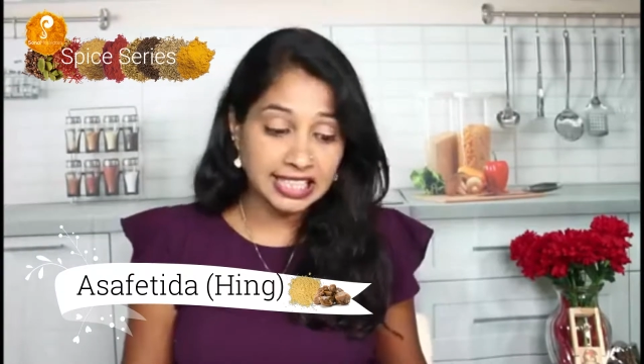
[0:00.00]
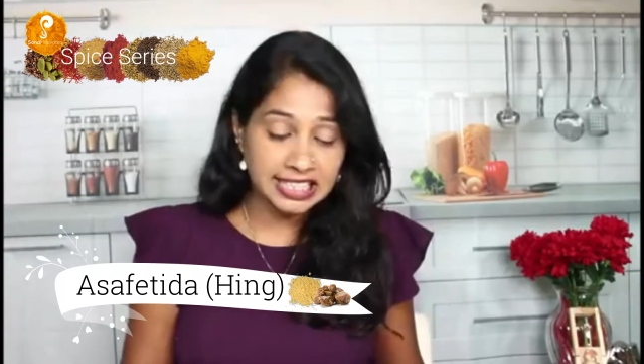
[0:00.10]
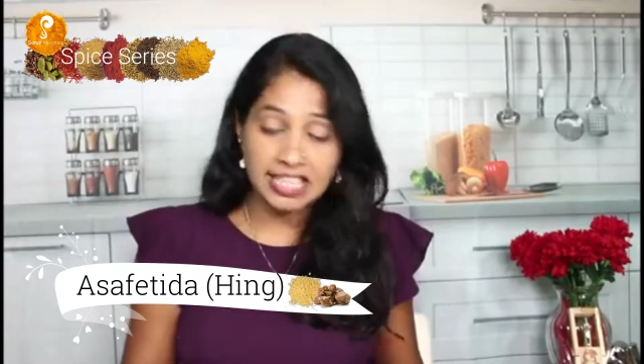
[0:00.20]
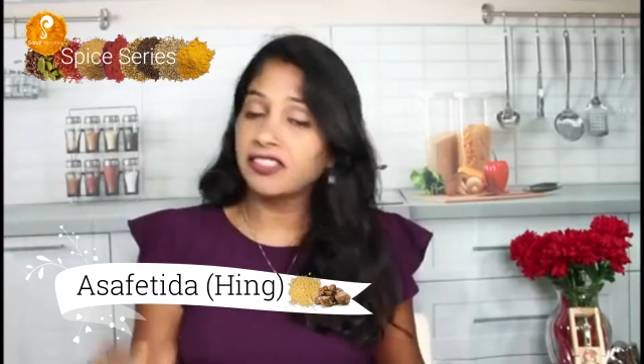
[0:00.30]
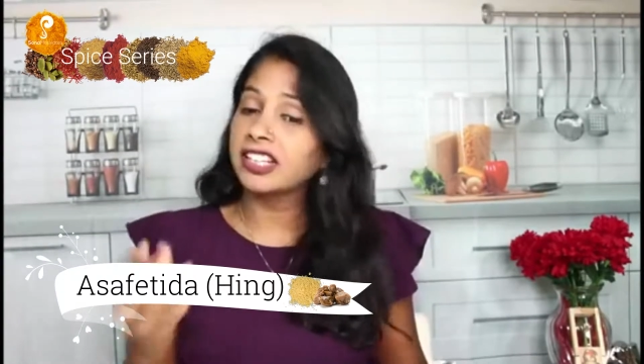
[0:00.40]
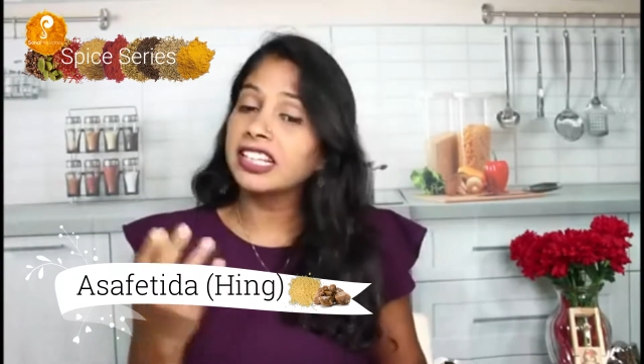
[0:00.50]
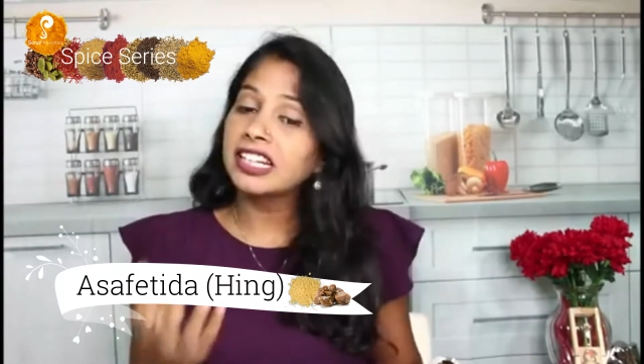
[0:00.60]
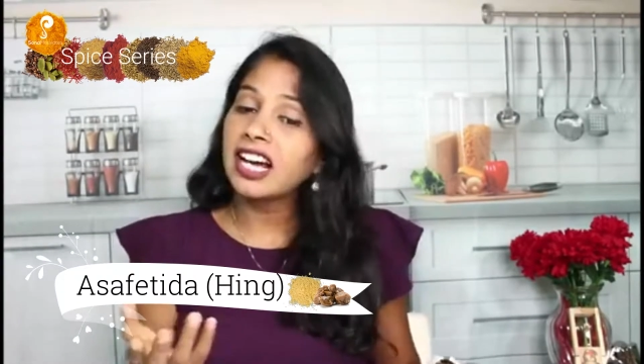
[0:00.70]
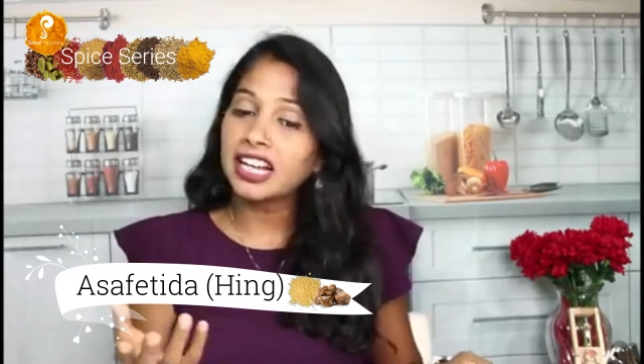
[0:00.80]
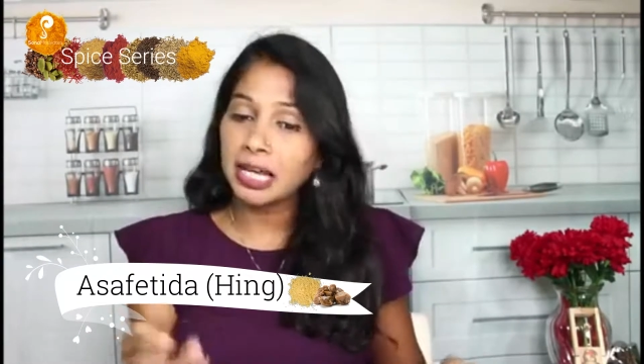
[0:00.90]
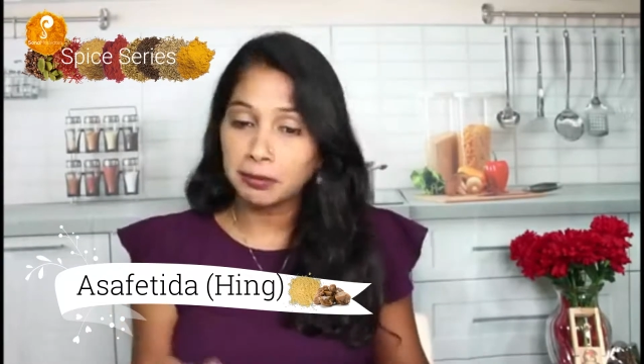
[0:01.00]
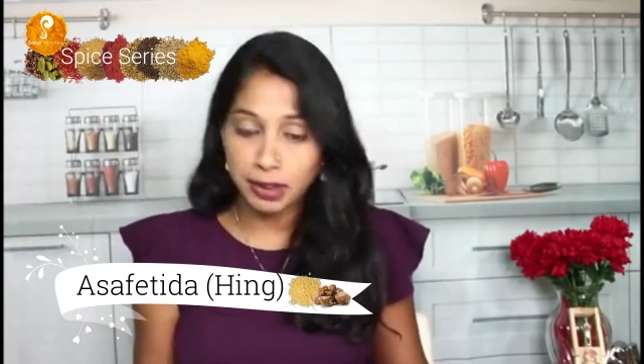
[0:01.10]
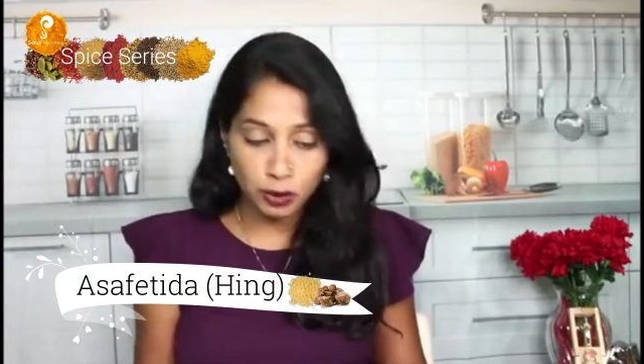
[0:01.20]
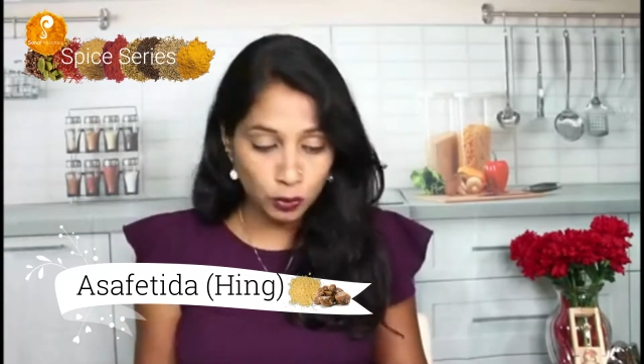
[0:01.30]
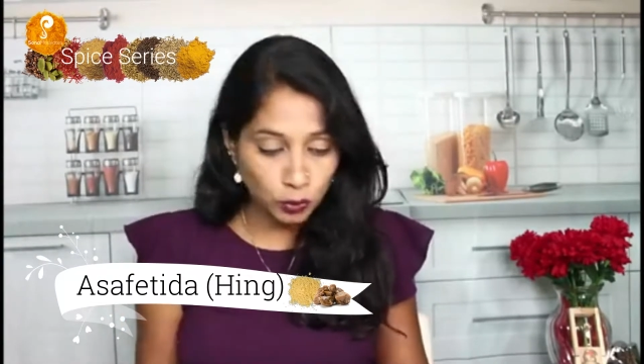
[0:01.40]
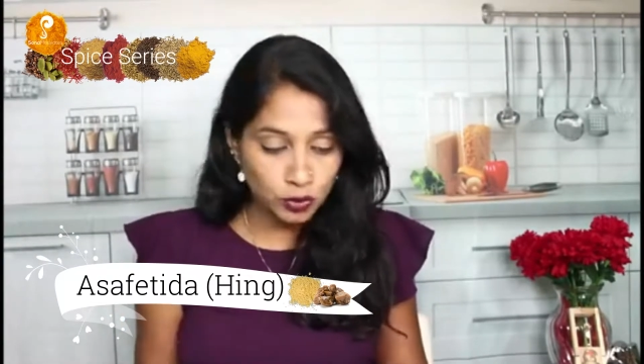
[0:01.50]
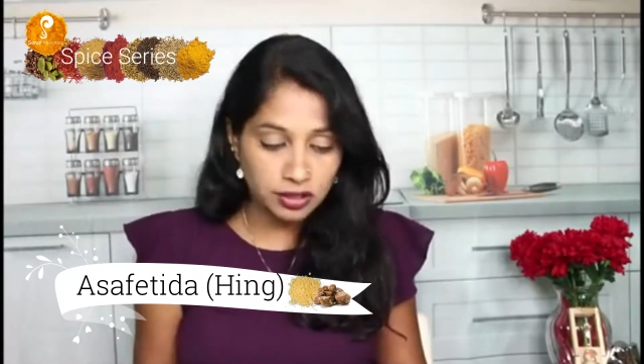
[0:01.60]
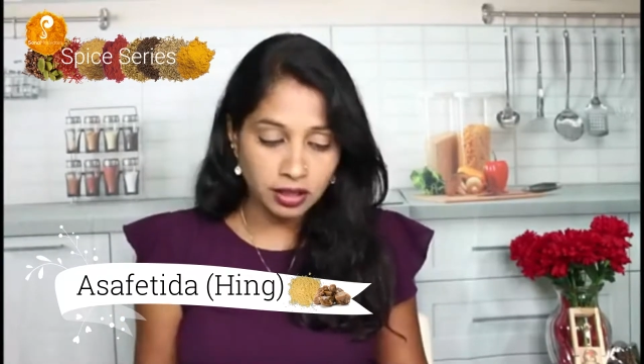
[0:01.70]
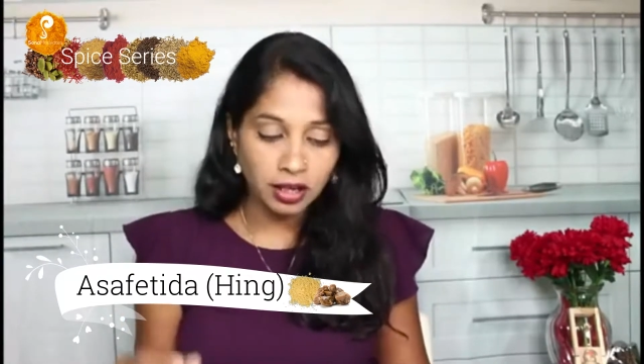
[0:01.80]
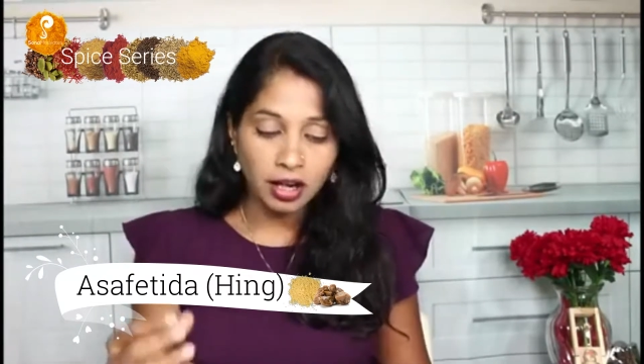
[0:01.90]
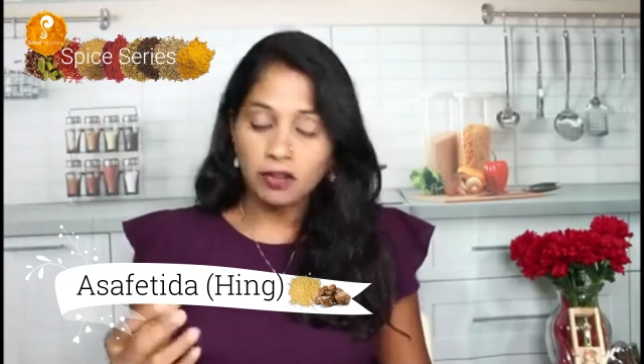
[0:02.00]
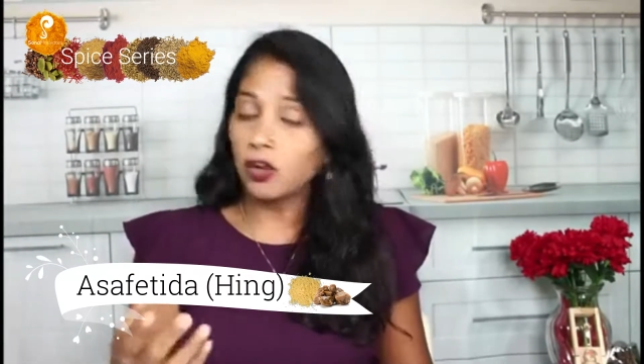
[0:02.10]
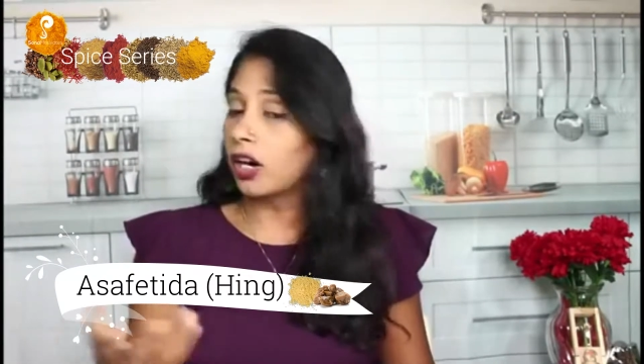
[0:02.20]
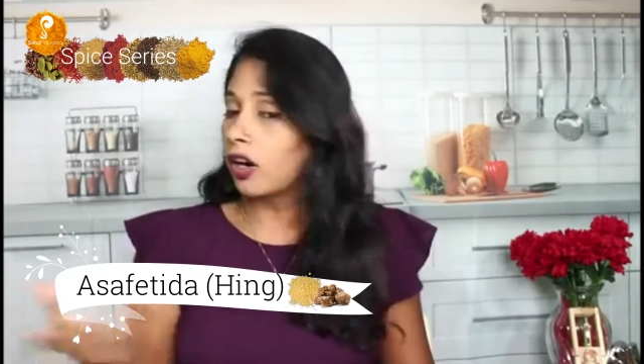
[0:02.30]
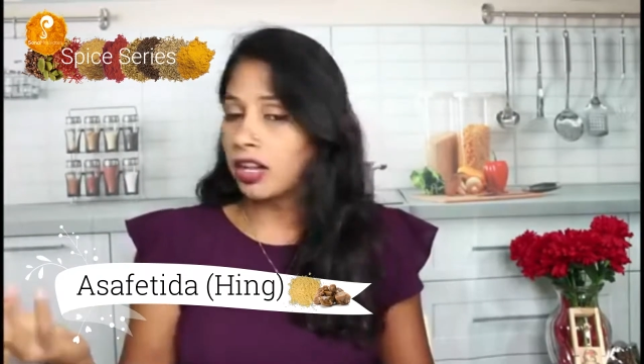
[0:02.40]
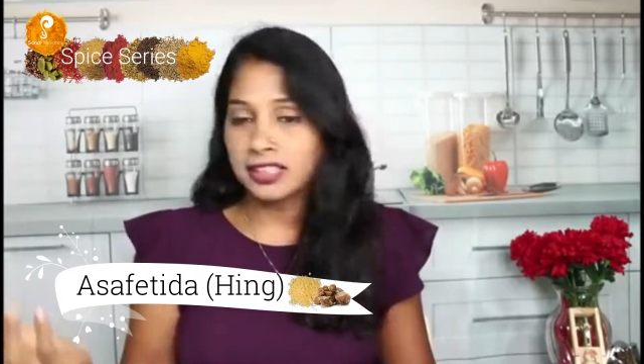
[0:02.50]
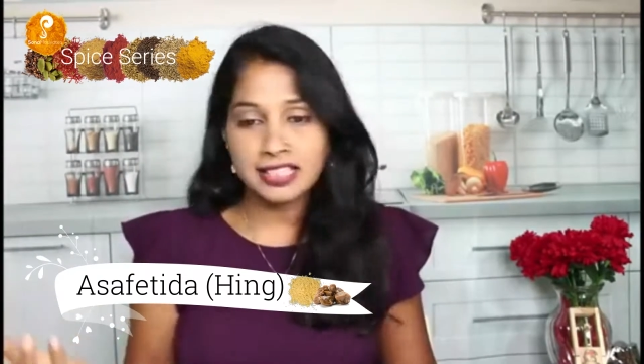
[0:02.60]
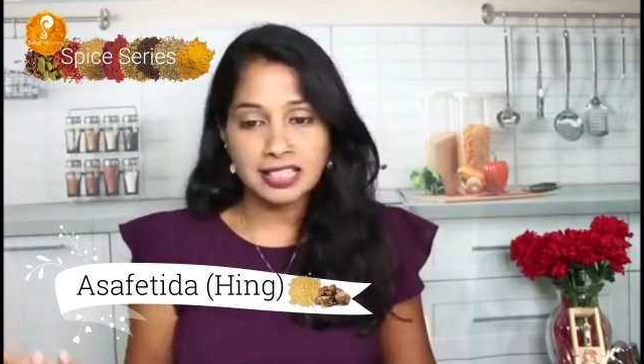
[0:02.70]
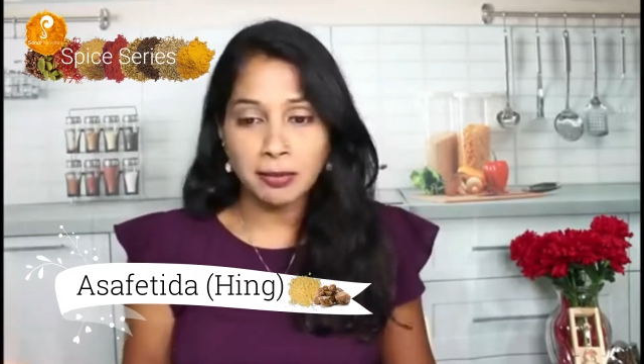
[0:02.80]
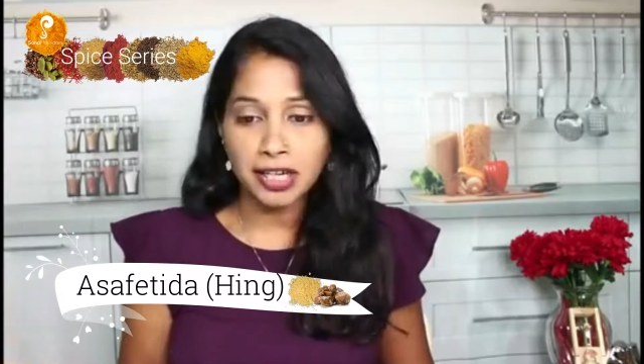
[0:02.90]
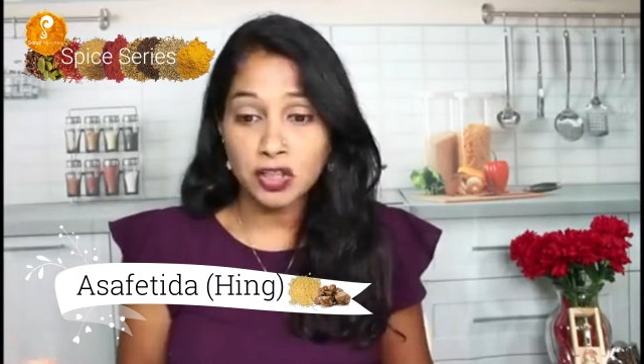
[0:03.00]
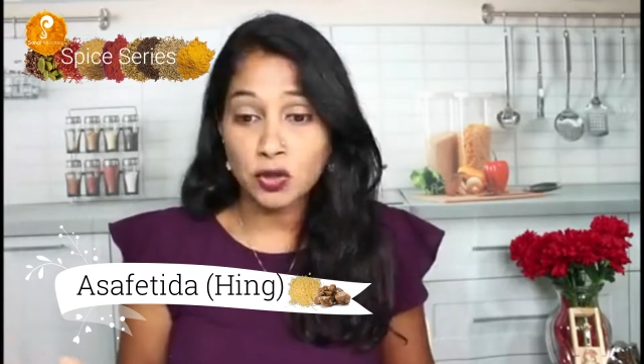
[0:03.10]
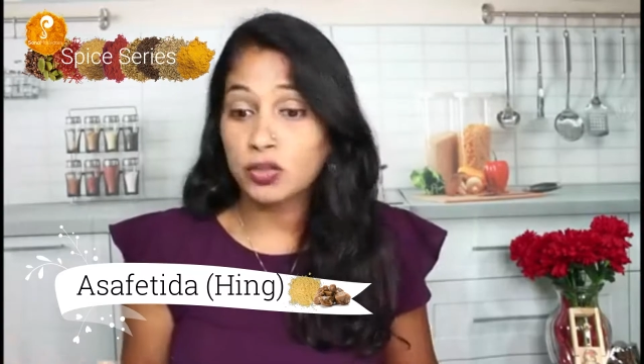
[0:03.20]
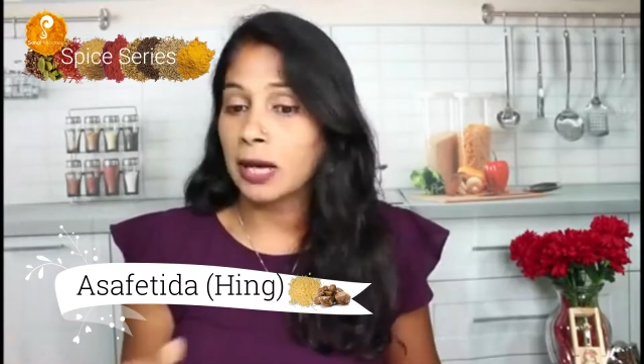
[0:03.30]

Asafetida can be used for all the stomach issues.